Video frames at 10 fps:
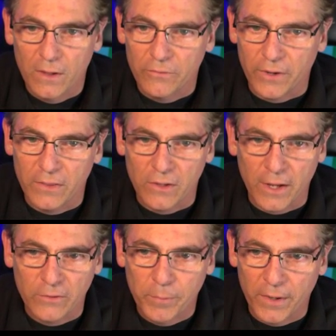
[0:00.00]
If I hit the
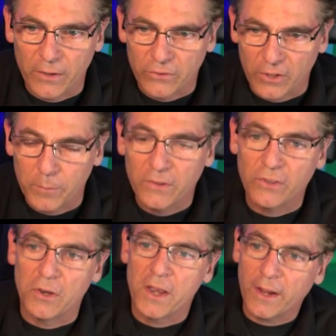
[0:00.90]
next button, it'll take me to
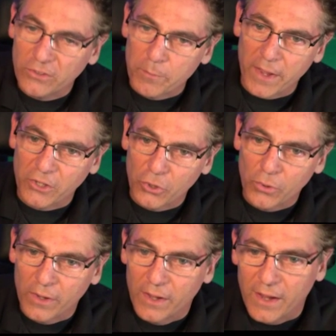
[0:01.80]
the next menu.
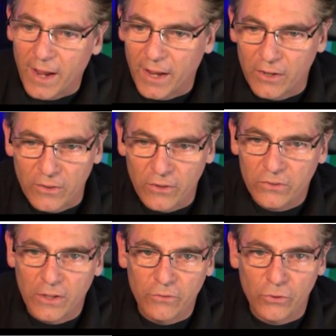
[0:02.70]
And this
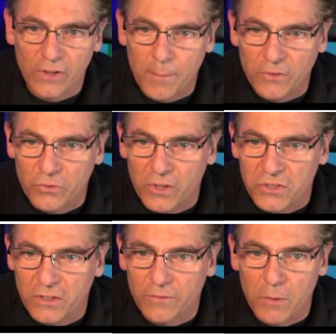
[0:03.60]
gives you a
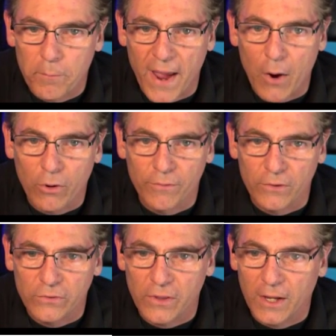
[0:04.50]
demonstration of the power of
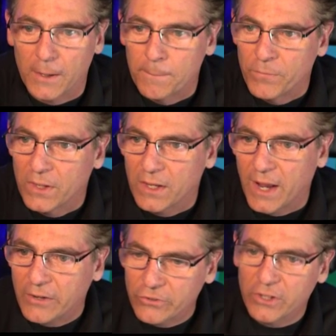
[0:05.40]
this thing. It
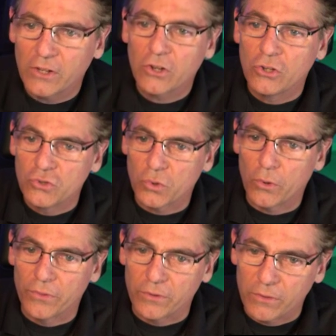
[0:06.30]
actually can
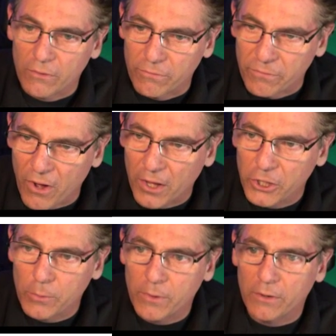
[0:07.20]
control the, the
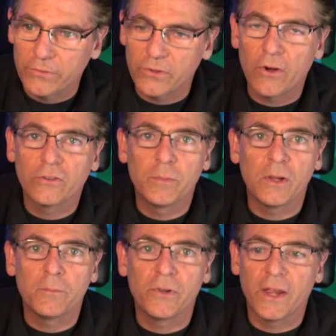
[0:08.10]
volume of songs
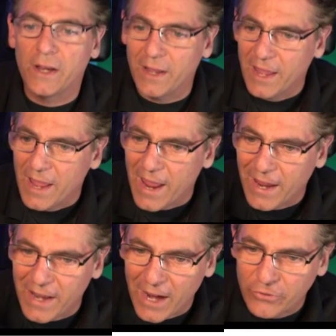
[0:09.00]
being played
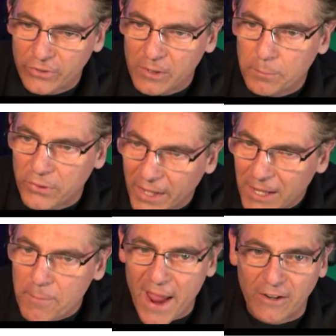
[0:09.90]
and actually the
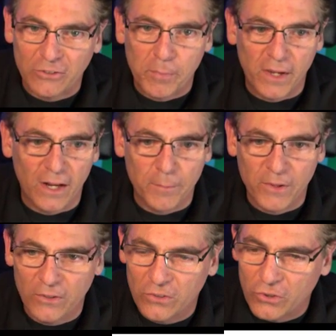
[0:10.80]
playback speed. I
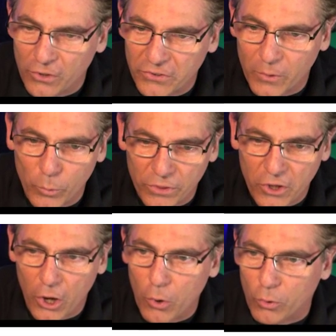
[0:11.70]
mean, this is all done with
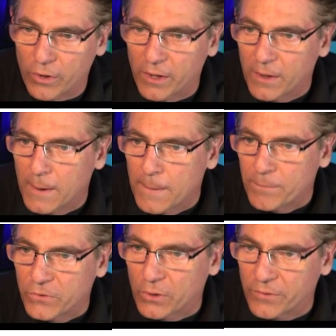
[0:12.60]
code.
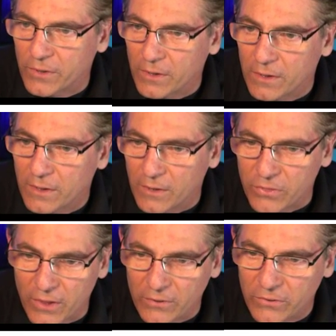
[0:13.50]
So I hit
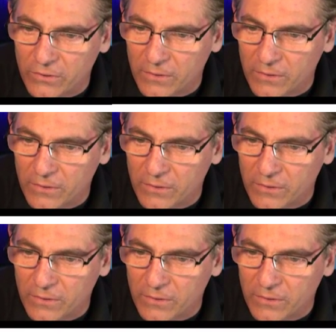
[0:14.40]
this.